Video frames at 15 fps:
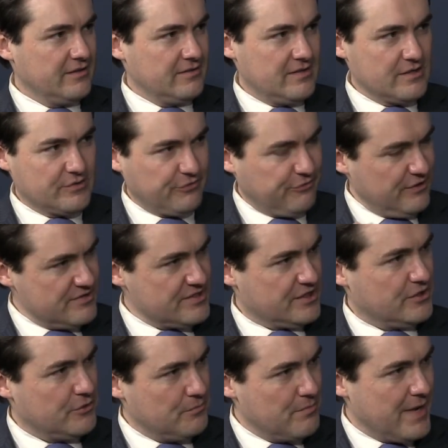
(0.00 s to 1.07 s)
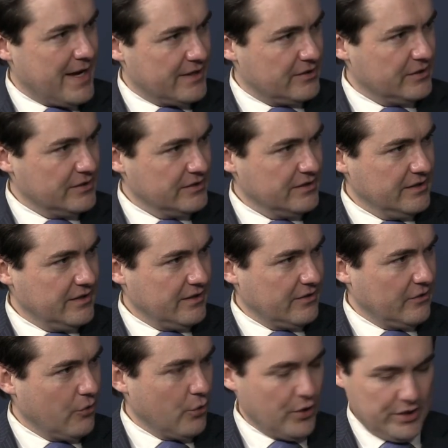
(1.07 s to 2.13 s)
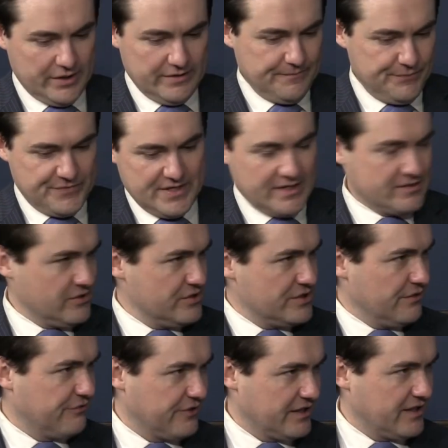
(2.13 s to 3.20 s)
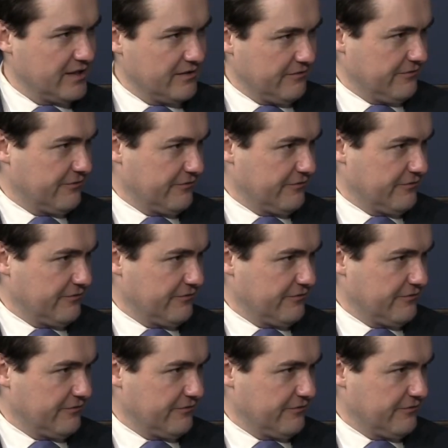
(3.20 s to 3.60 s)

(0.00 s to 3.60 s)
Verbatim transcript: this physical metal or a certificate